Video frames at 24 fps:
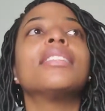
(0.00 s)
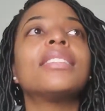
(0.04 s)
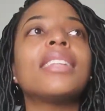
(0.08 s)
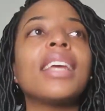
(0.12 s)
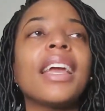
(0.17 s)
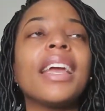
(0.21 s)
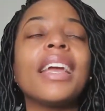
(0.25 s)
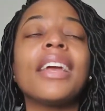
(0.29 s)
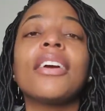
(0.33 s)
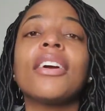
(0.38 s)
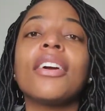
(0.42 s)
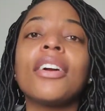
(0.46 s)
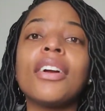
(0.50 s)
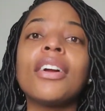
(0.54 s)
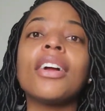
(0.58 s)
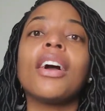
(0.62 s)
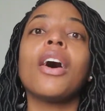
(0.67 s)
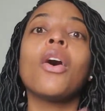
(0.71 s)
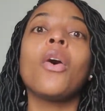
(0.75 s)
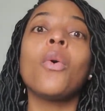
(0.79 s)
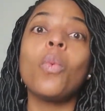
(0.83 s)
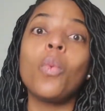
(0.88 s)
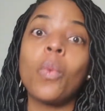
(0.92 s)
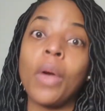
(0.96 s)
Take
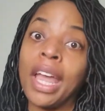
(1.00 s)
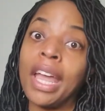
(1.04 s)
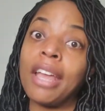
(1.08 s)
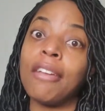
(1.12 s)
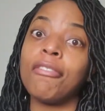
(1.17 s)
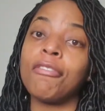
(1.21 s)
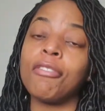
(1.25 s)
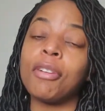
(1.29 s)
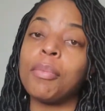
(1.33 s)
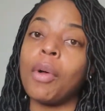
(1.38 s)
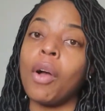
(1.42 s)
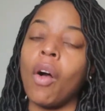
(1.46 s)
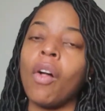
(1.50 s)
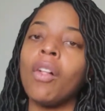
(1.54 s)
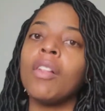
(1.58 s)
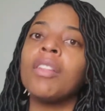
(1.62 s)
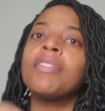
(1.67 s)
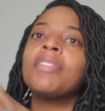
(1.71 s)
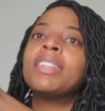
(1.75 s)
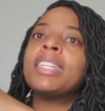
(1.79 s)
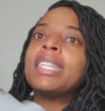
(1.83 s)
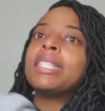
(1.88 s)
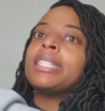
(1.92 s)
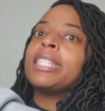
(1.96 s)
her away from
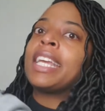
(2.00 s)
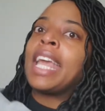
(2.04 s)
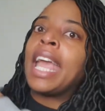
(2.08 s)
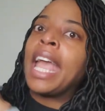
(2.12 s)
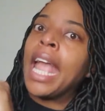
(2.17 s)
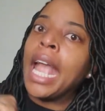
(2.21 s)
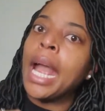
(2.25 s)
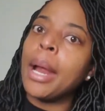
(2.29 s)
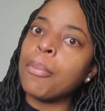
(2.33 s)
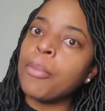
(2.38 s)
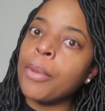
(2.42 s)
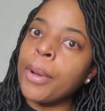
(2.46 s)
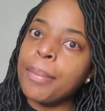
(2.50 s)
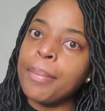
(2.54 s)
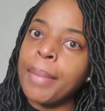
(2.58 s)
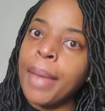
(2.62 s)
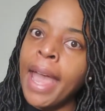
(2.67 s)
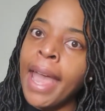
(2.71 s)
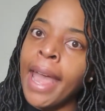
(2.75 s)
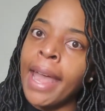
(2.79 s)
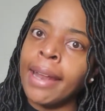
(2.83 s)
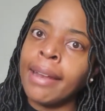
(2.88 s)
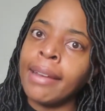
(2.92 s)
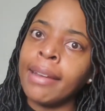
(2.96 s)
all of these
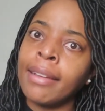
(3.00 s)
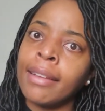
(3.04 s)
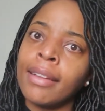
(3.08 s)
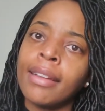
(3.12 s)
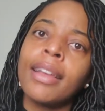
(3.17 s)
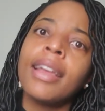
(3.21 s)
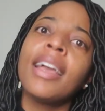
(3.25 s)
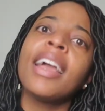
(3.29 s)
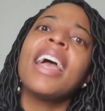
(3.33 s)
cameramen